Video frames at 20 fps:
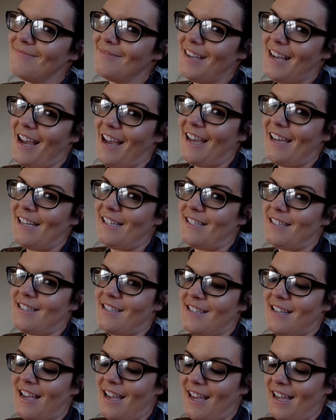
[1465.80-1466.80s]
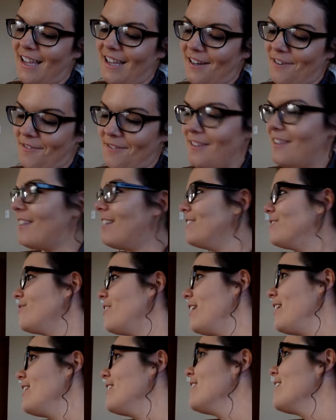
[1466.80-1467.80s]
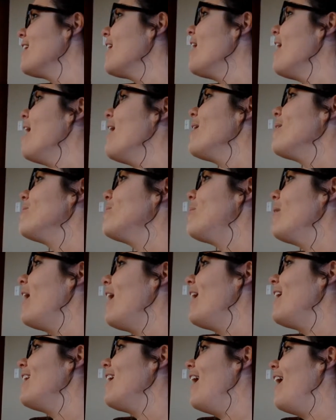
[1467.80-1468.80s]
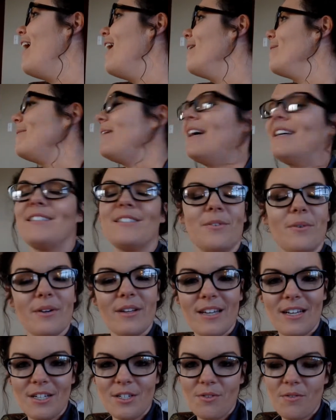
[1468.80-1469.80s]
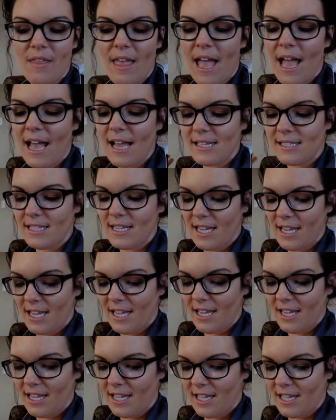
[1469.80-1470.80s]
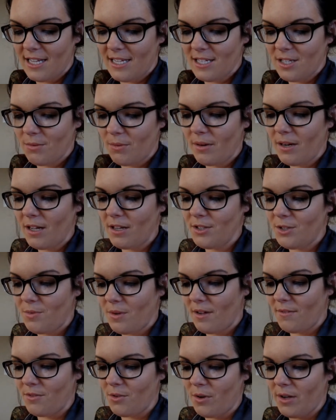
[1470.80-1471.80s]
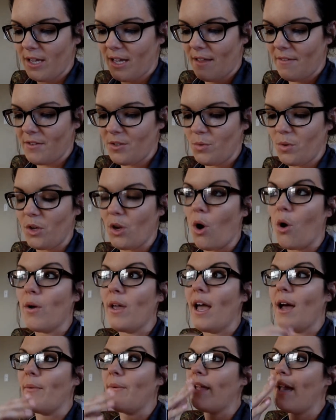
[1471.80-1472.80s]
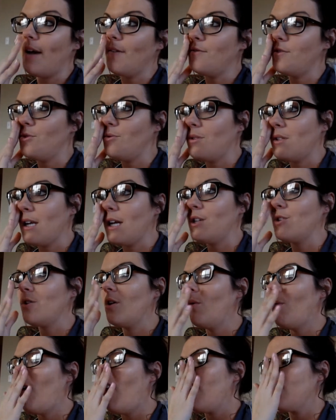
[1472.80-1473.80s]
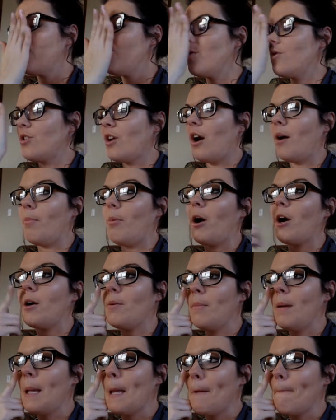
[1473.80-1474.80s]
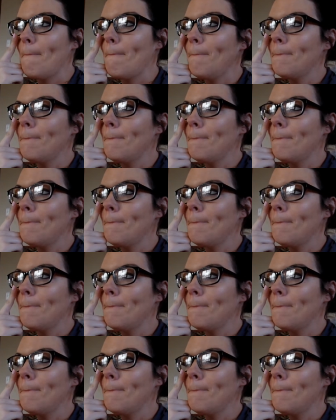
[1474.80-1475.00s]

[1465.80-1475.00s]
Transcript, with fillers: Guys, I'm a lunatic. But um, yeah, so we're gonna do that. And what else do we have going on this week? Oh yeah, we have to schedule a walkthrough with our apartment.